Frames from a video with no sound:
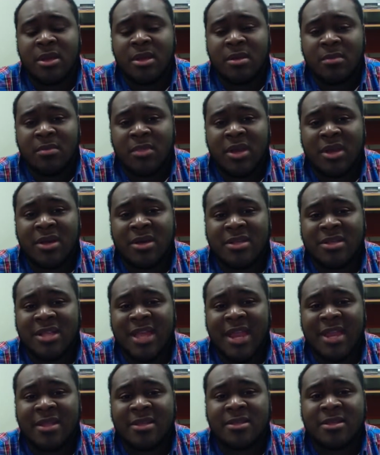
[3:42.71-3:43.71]
because
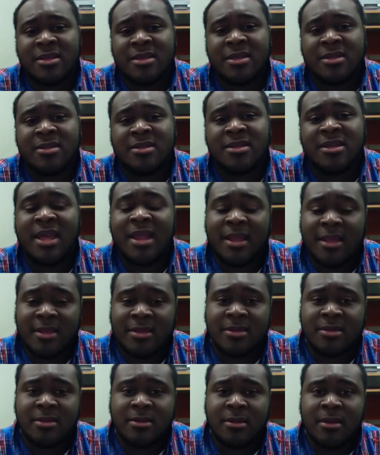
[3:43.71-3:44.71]
that is the settings